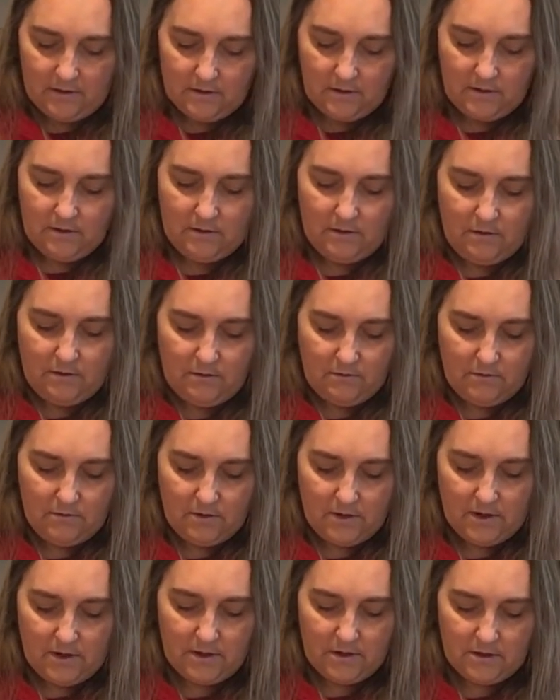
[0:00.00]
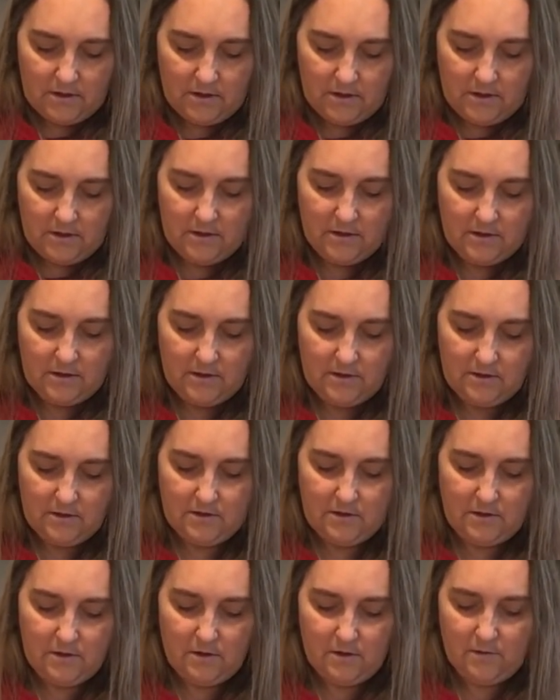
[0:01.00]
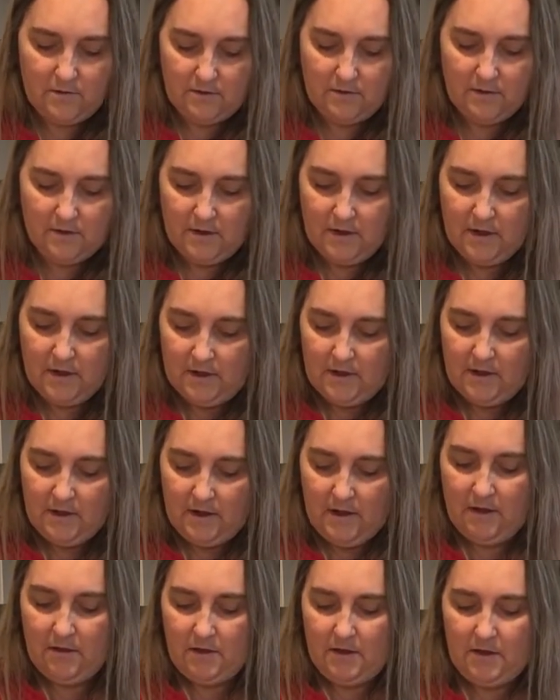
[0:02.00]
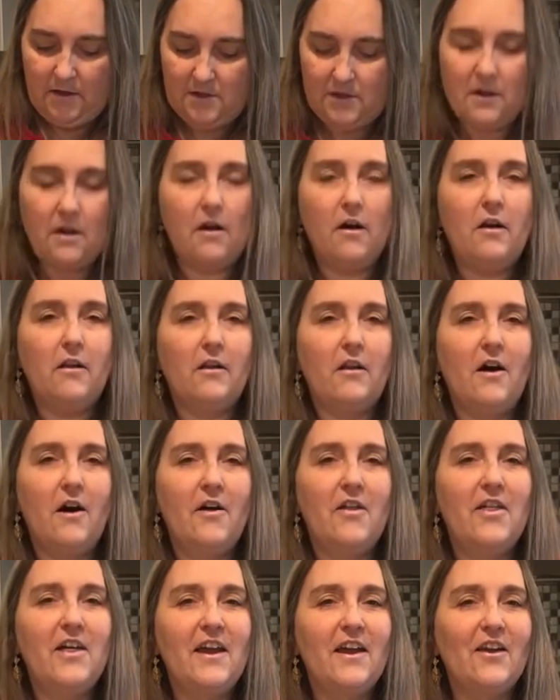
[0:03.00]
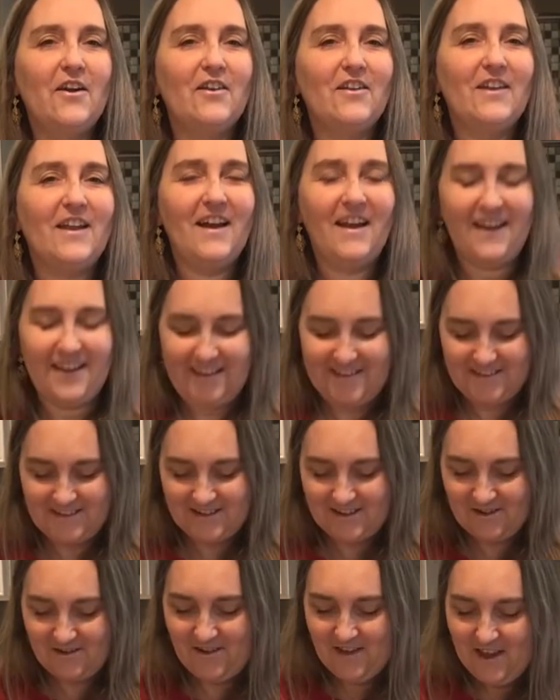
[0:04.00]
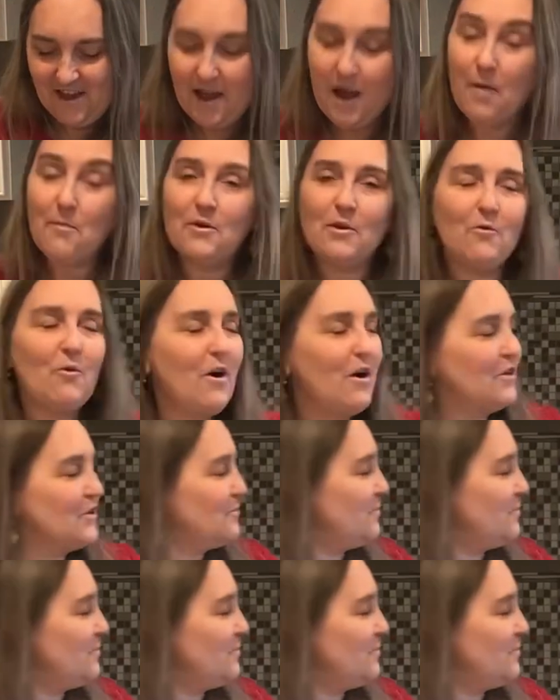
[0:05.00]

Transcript: Alright, so now that it's all on there like so, I'm going to wash